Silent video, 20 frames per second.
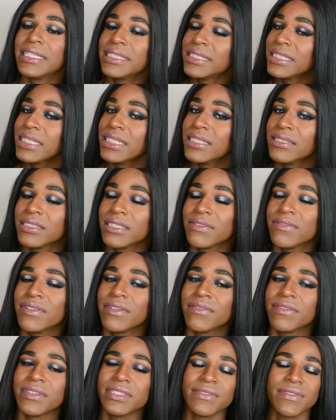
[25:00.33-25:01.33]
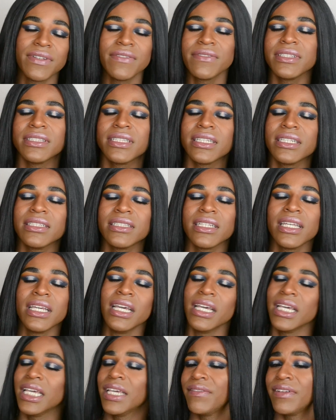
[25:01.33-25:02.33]
cents, even if it's 50 cents,
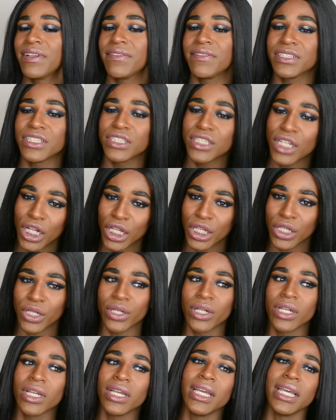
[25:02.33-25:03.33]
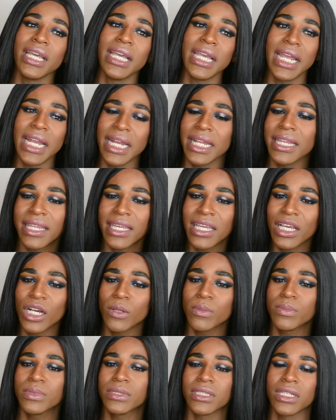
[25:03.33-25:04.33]
even if it's $1, anything
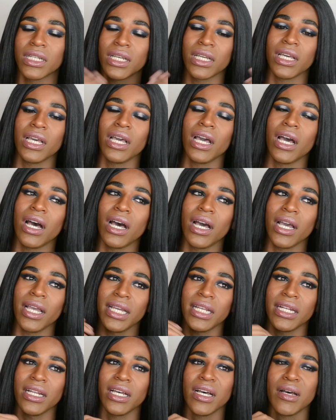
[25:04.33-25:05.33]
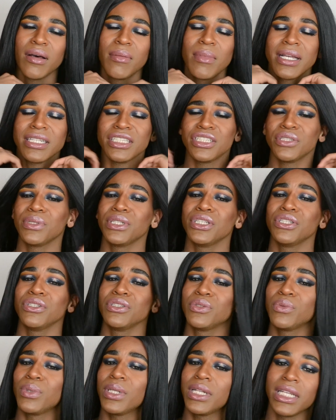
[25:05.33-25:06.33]
helps. And I just want to
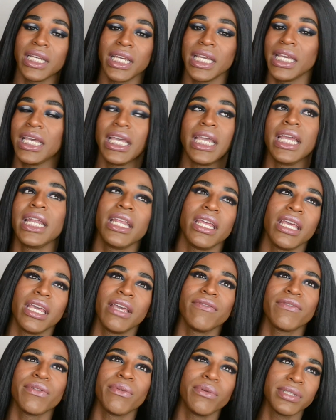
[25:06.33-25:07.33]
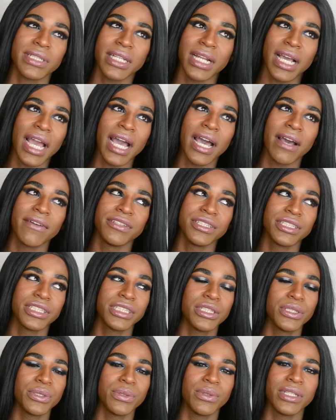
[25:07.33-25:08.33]
use any influence that I have just
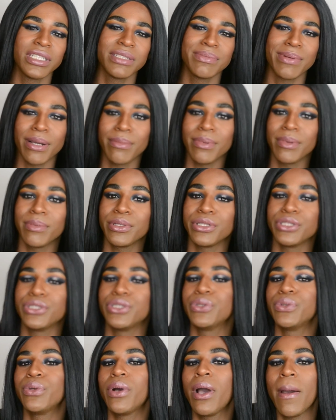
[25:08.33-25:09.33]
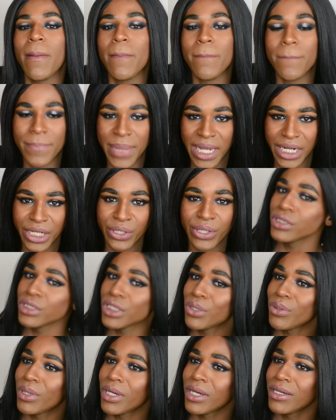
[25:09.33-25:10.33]
to inspire people to do better.
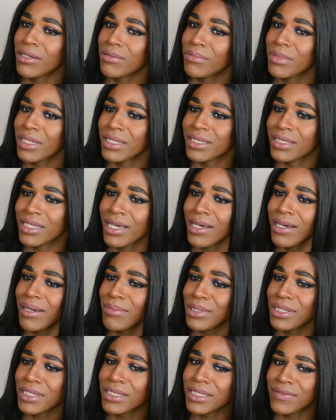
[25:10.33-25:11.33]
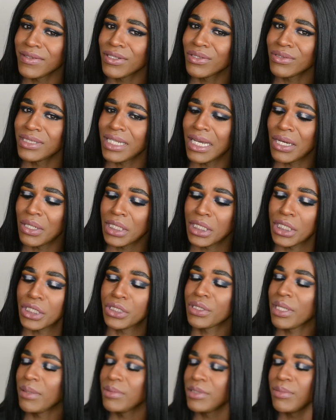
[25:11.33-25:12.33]
So yeah, I'm going to leave those down in the
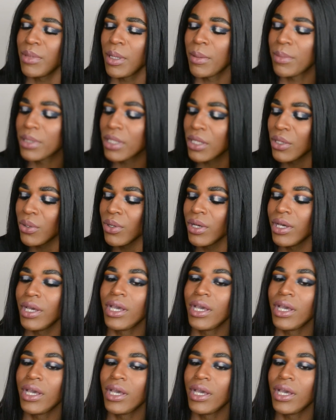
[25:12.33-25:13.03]
description bar below.